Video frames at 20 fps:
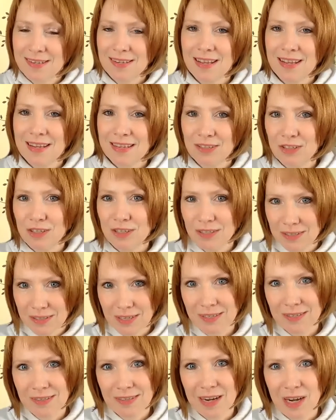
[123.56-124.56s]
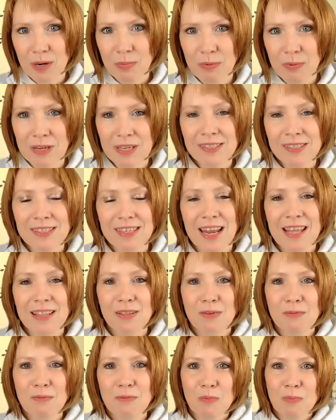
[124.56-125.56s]
she's a therapist, and
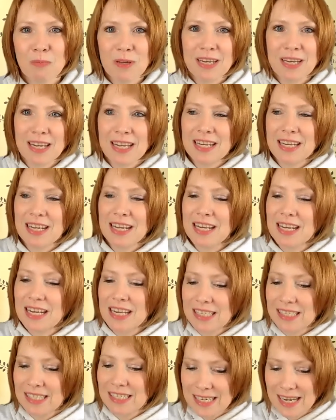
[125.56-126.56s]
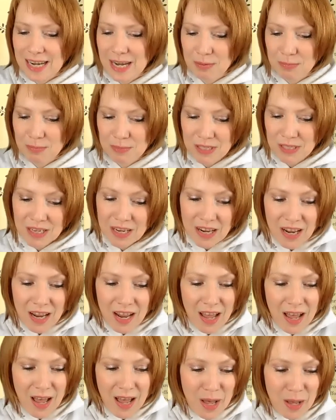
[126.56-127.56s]
the woman in it is named
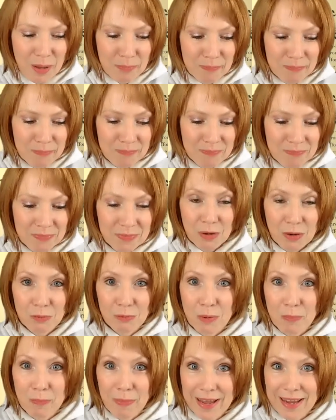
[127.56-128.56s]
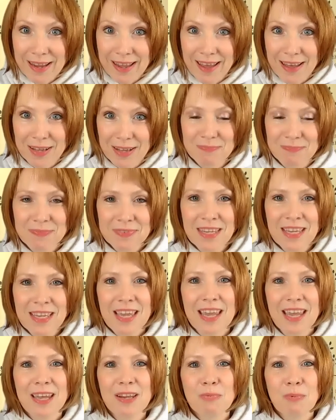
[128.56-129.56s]
Rebecca.
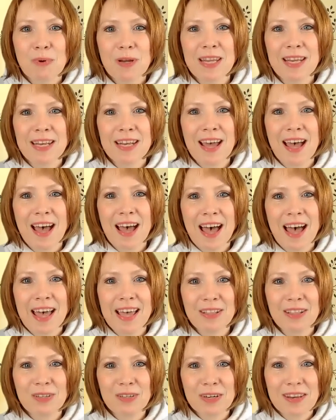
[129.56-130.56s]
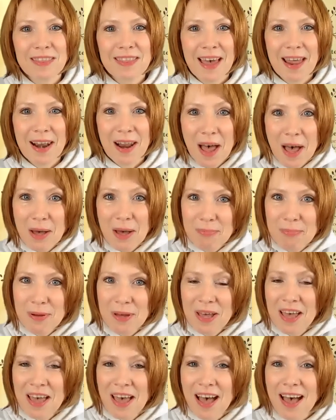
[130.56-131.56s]
And when I looked that up,
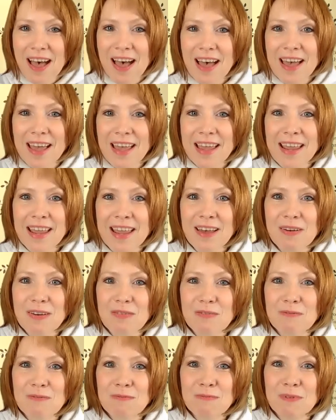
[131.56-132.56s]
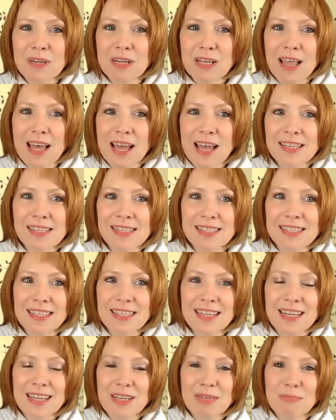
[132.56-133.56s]
I realized
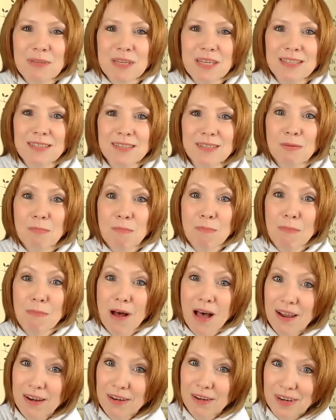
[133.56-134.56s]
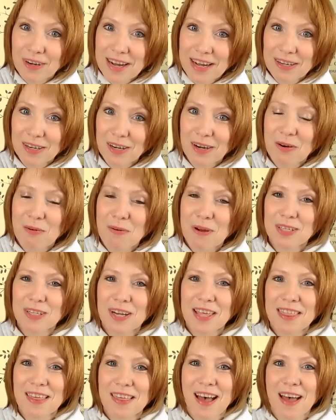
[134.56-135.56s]
it means moderator, which
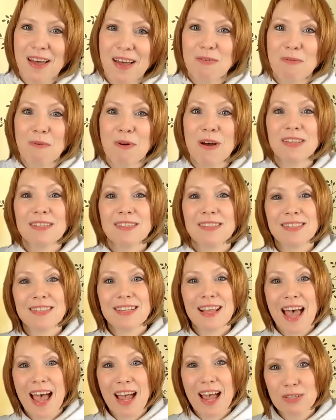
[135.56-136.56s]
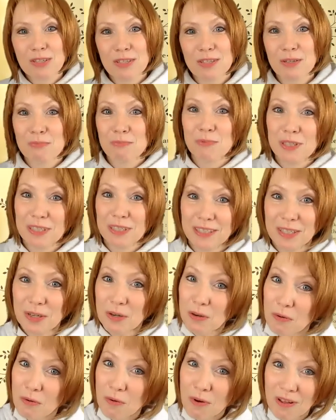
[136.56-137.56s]
I thought was actually really
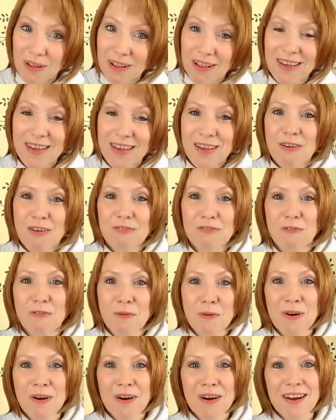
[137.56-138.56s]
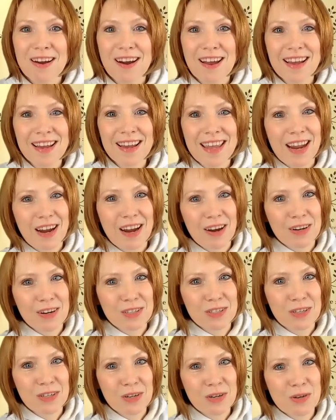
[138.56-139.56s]
cool for a
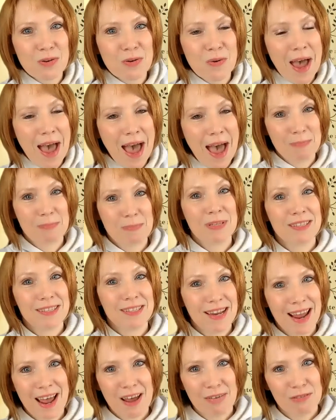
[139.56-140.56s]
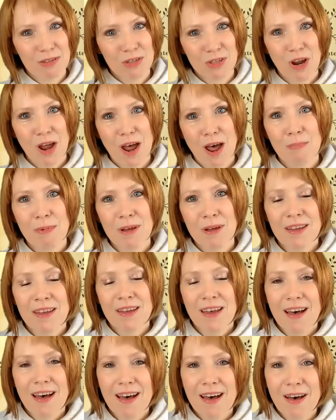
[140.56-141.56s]
character who happens to have the job
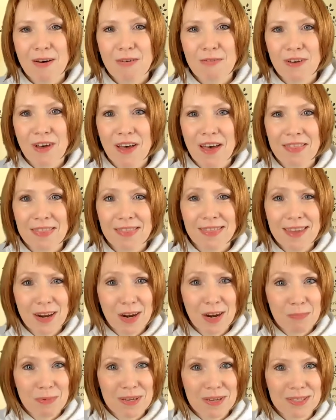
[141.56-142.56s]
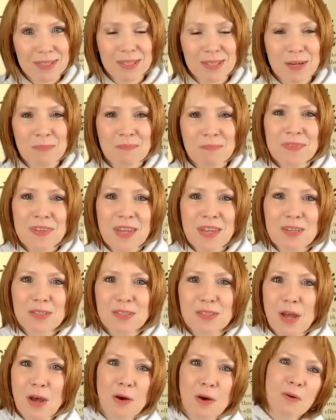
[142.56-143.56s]
of a therapist.
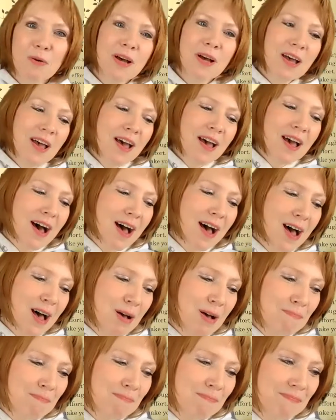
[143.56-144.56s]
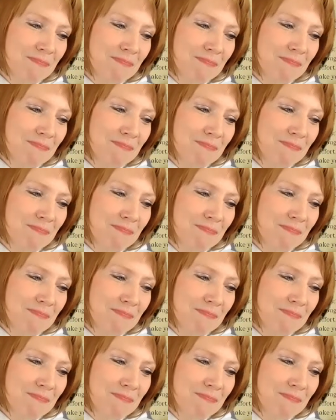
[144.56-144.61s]
So I